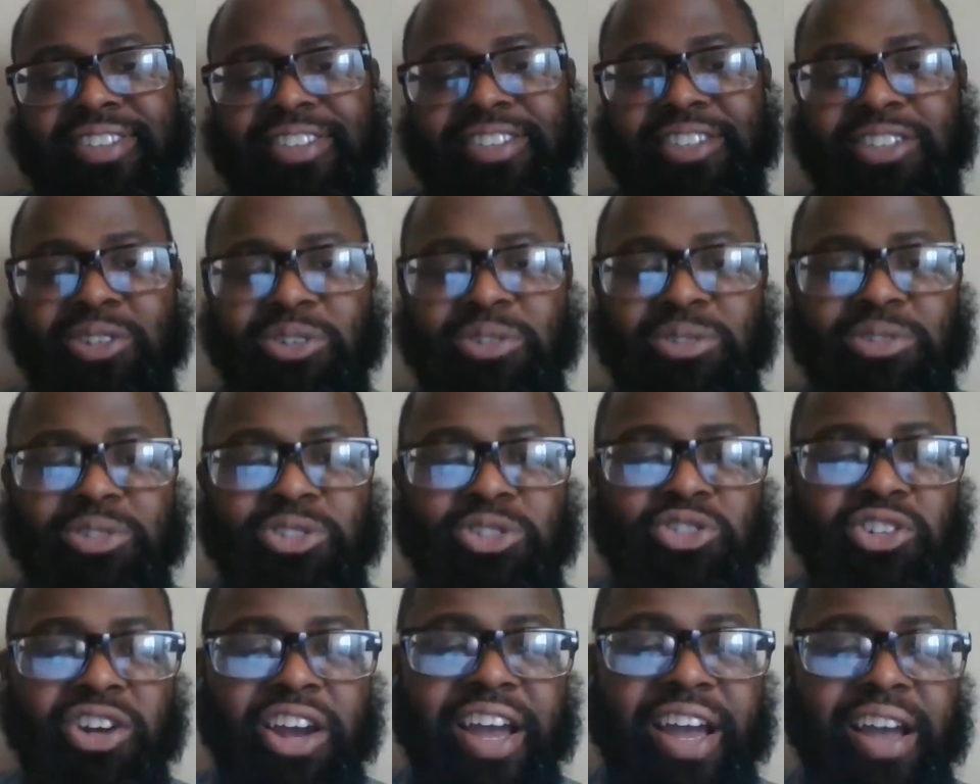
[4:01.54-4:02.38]
you know,
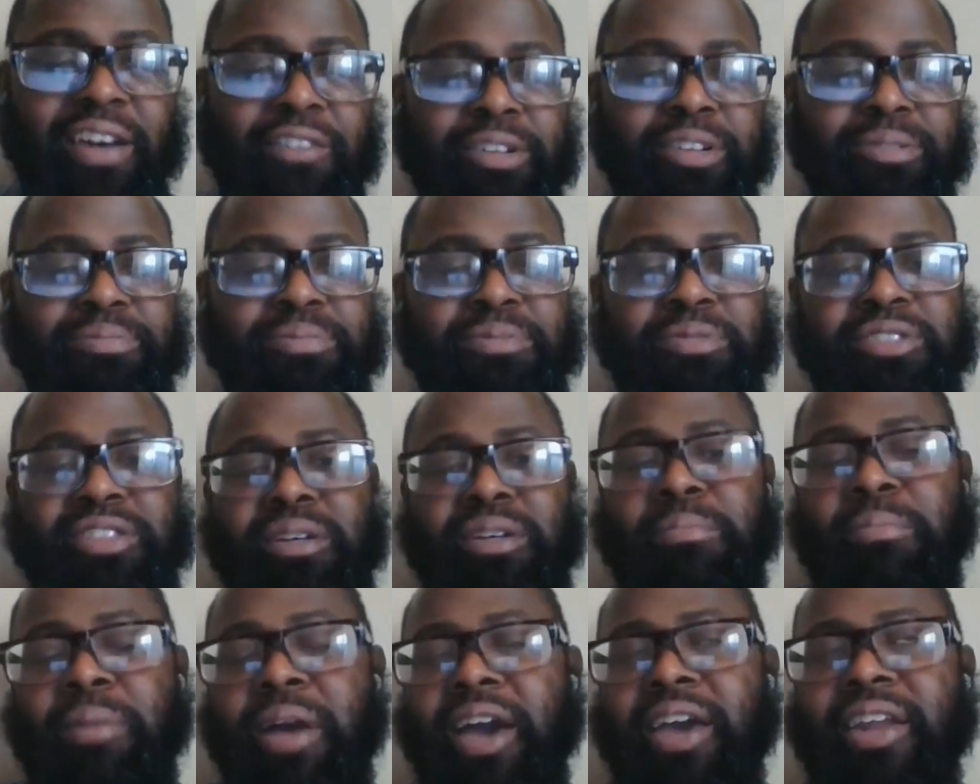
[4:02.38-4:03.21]
driving,
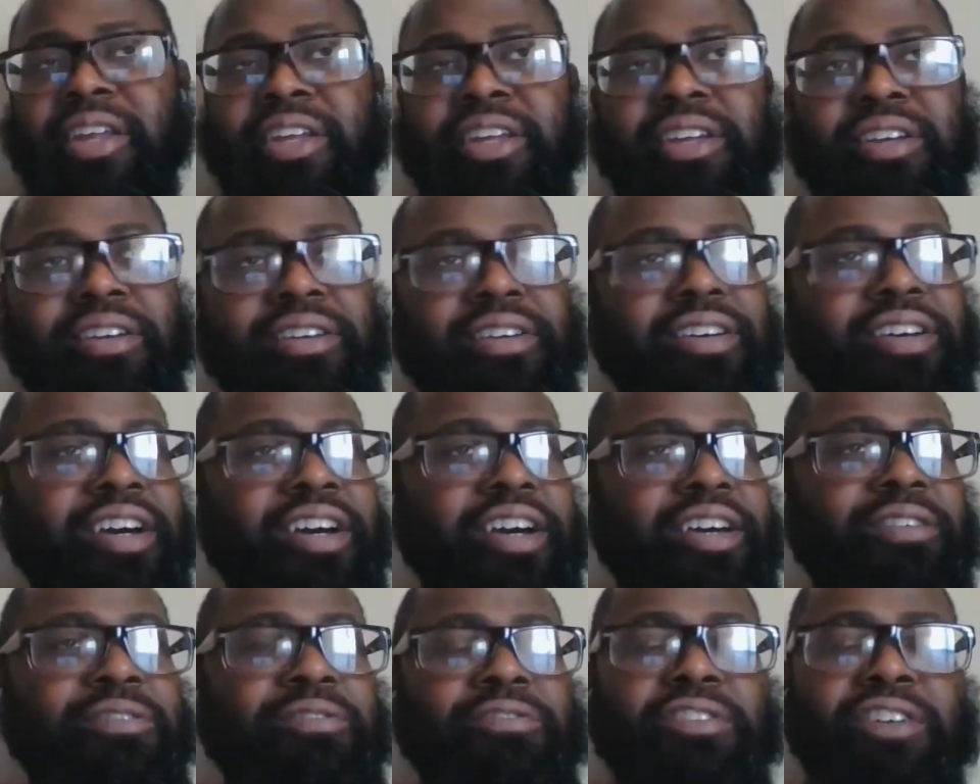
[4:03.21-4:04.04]
somebody
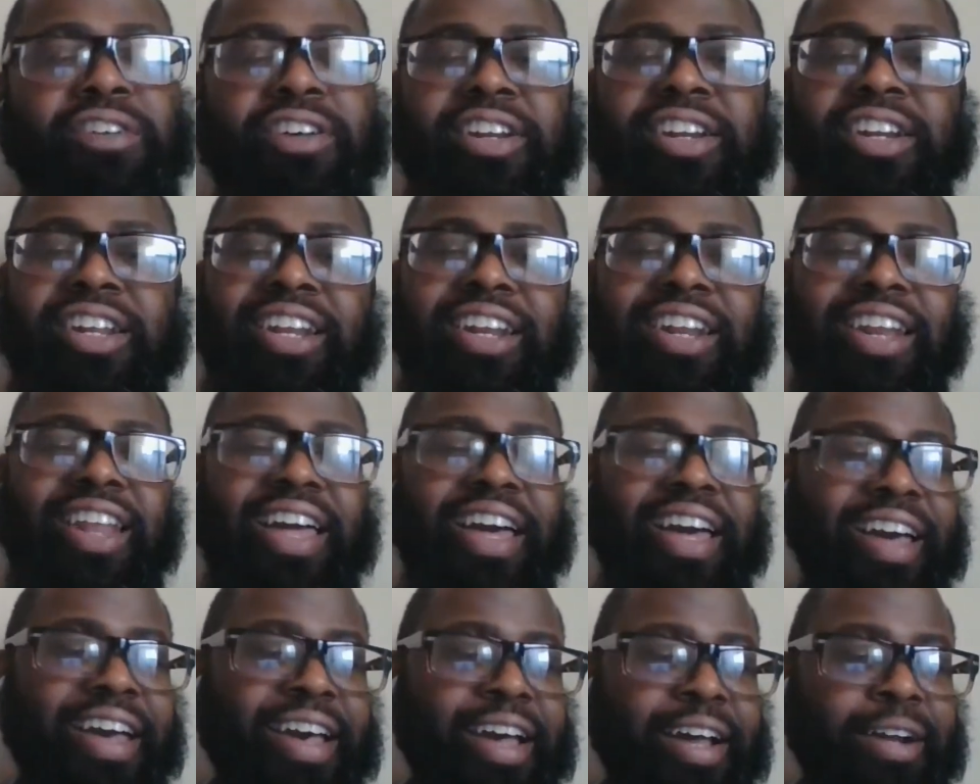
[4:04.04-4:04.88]
cut in front of the
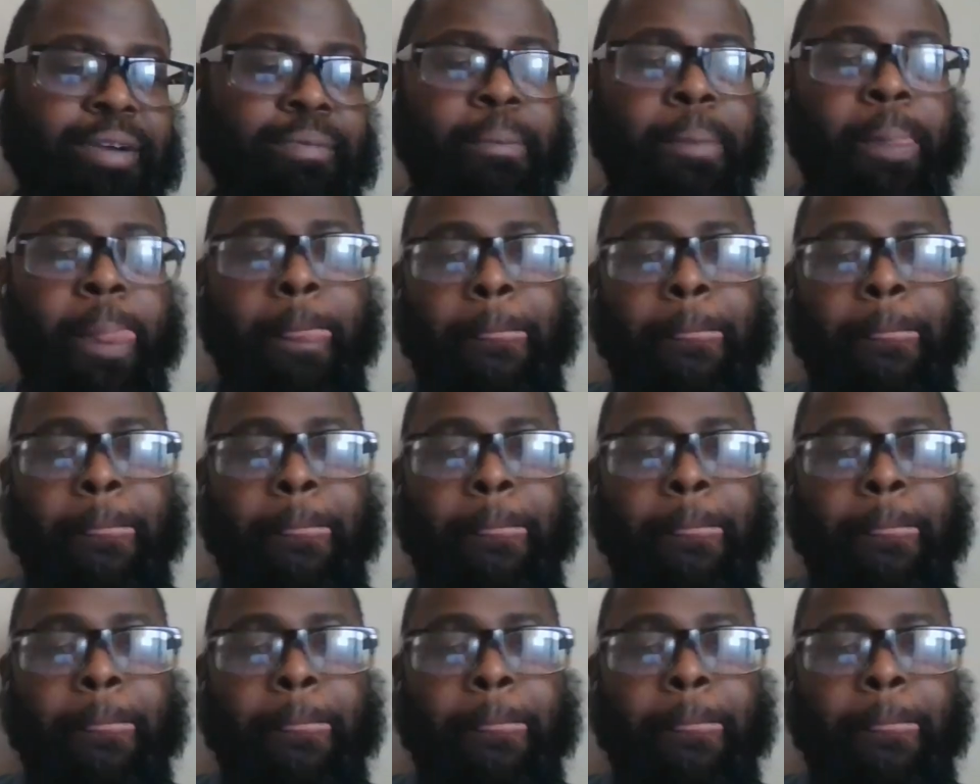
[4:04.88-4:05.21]
line,